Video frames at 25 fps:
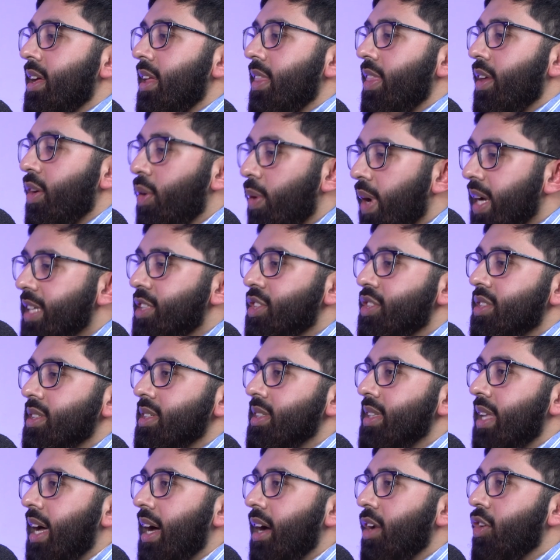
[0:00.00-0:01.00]
the
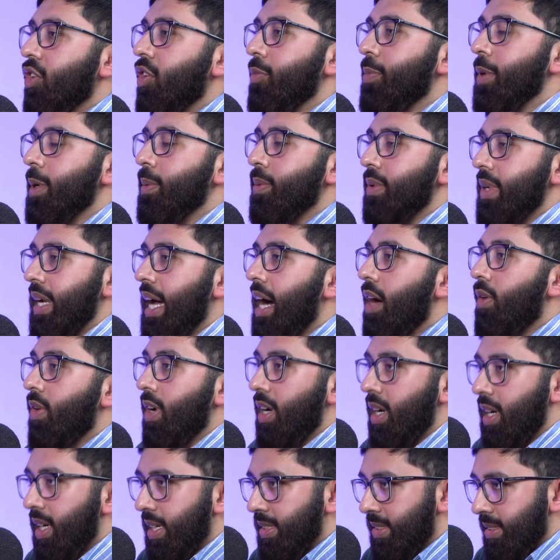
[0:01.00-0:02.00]
question that a lot of people now
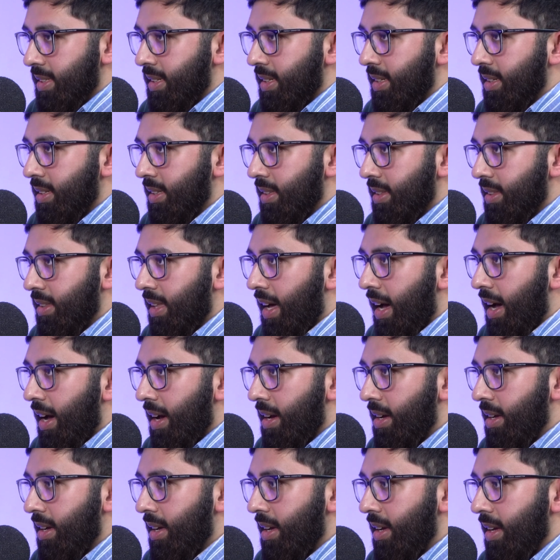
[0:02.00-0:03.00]
are asking,
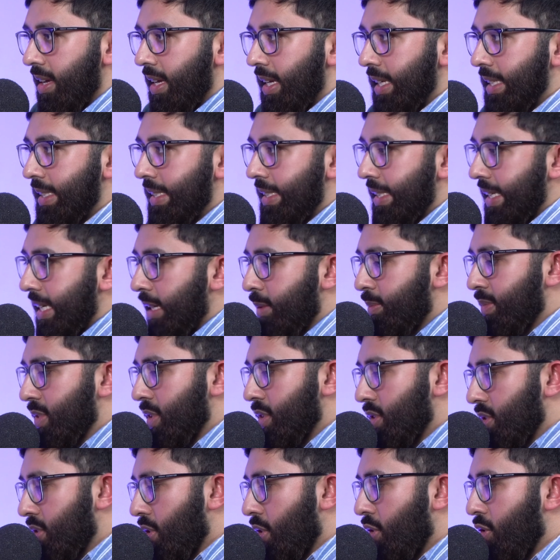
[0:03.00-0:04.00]
that it seems
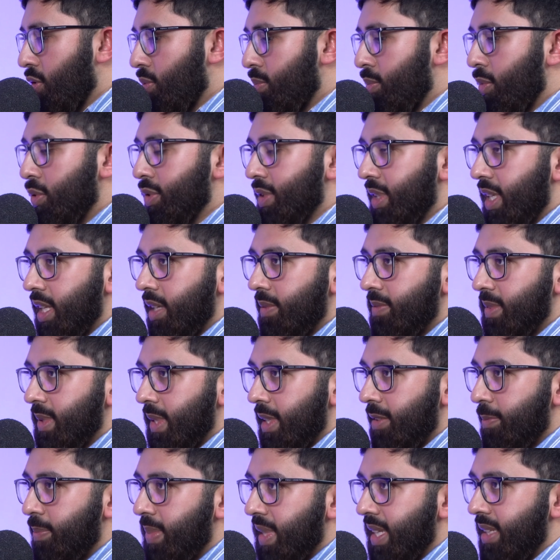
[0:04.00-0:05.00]
as though Muslims
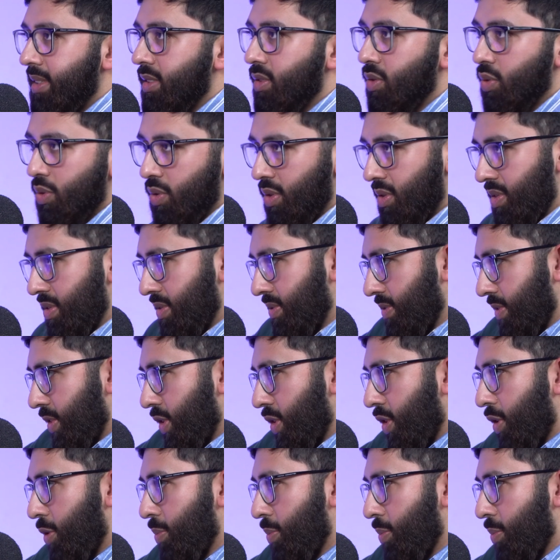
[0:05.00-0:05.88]
have been sort of,